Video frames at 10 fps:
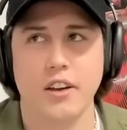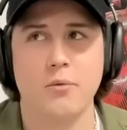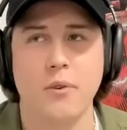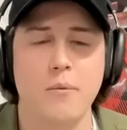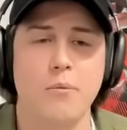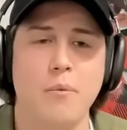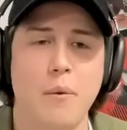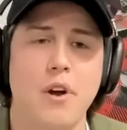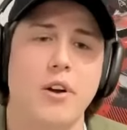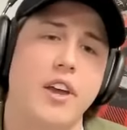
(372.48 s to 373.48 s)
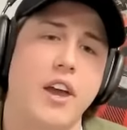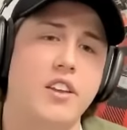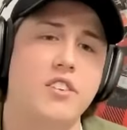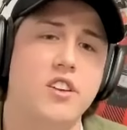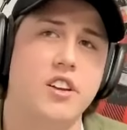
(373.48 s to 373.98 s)
like remember how
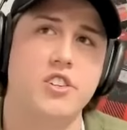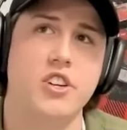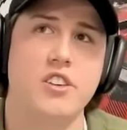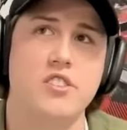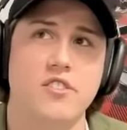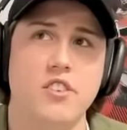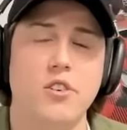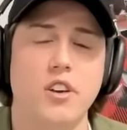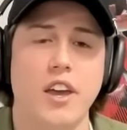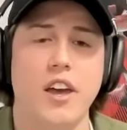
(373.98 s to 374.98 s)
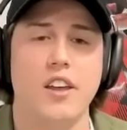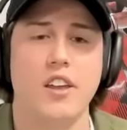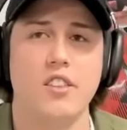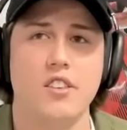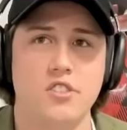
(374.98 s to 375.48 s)
Kenny said, Jess, if you can get
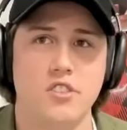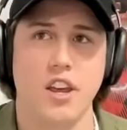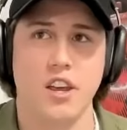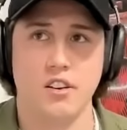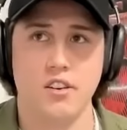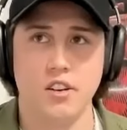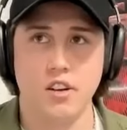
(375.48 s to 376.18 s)
in the state